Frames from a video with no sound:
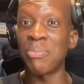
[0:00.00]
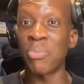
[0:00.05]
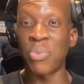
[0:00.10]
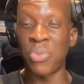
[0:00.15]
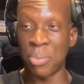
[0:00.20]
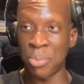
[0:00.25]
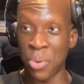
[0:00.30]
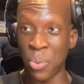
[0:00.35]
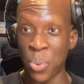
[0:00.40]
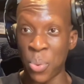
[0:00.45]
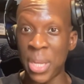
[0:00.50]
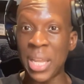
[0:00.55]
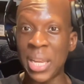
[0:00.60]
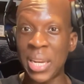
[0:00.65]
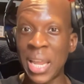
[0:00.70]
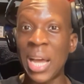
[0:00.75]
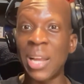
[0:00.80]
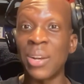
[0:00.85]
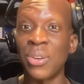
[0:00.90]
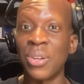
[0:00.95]
From the way
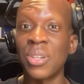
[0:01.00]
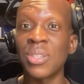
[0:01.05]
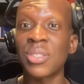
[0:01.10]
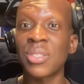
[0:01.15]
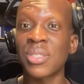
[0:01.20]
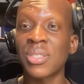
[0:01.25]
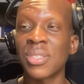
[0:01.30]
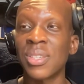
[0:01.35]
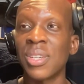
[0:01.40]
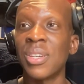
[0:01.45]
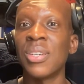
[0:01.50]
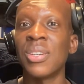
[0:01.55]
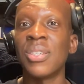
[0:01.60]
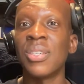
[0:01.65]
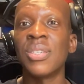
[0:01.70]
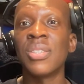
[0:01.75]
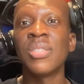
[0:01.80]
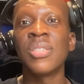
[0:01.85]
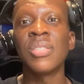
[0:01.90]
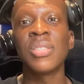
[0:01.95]
that looked,
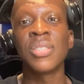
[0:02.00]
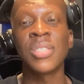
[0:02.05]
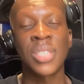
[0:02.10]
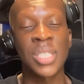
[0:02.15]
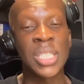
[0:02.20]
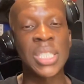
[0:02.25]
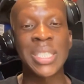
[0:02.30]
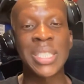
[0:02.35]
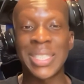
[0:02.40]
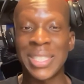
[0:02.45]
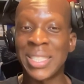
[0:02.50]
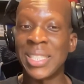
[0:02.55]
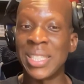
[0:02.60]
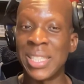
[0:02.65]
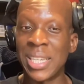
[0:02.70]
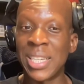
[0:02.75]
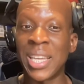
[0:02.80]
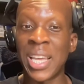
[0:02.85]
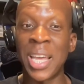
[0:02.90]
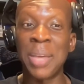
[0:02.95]

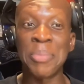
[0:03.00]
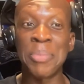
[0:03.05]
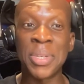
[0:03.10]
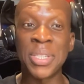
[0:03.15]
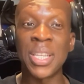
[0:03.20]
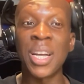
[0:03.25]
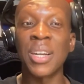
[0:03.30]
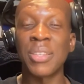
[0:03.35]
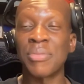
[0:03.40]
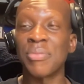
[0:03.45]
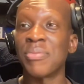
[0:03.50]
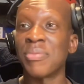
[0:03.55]
the game is done